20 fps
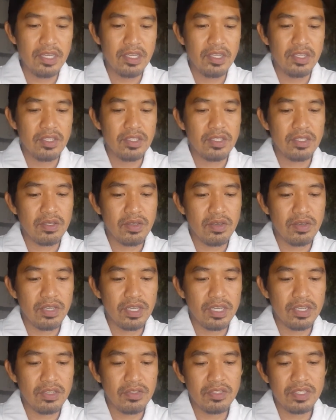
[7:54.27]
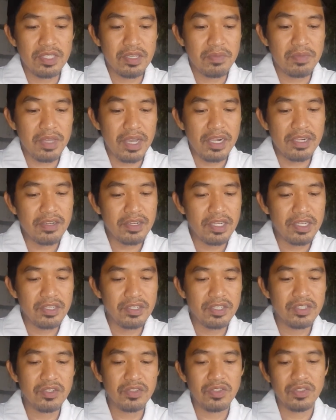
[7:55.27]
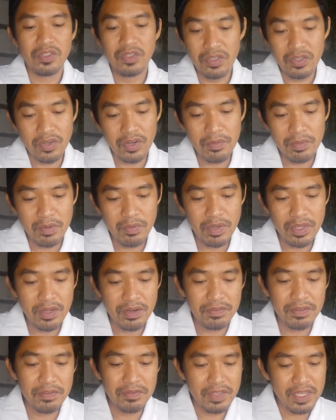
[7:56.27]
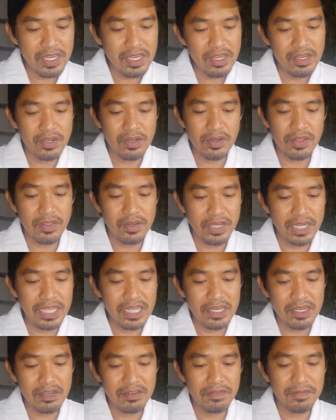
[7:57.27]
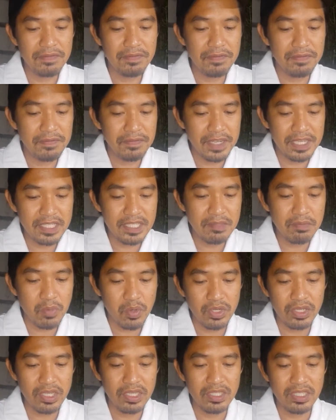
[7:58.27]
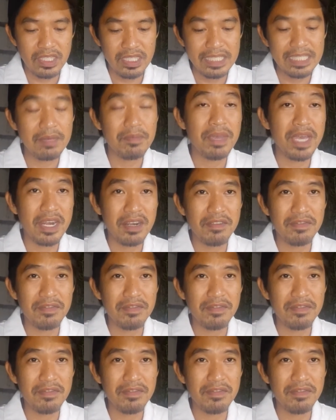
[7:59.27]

So you can use some calculators to determine whether a 15-year or 30-year fixed mortgage is a better